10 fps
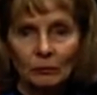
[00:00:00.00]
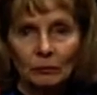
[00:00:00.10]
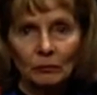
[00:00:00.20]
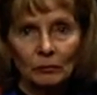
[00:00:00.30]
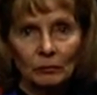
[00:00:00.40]

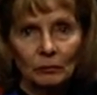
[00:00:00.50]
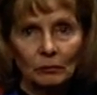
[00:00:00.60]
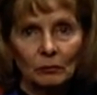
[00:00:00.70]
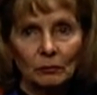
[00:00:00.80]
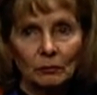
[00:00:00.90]

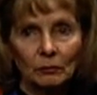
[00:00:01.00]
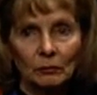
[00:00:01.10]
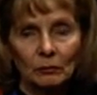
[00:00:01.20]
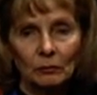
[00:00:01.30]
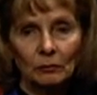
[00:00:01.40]

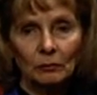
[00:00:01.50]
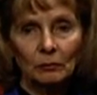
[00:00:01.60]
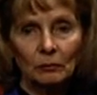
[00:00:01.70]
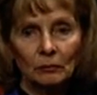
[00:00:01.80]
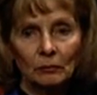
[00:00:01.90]

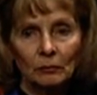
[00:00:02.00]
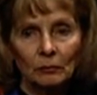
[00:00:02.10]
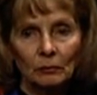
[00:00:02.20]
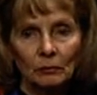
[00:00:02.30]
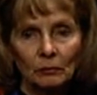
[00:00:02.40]

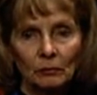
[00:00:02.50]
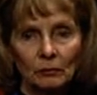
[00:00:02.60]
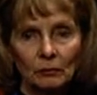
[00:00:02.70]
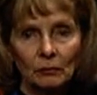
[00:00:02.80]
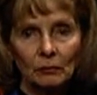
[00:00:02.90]

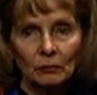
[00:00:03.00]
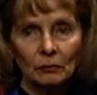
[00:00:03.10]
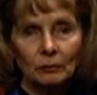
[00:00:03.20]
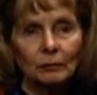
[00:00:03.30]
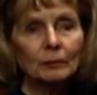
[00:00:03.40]

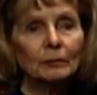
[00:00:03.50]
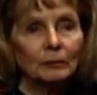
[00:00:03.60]
The person shown says nothing.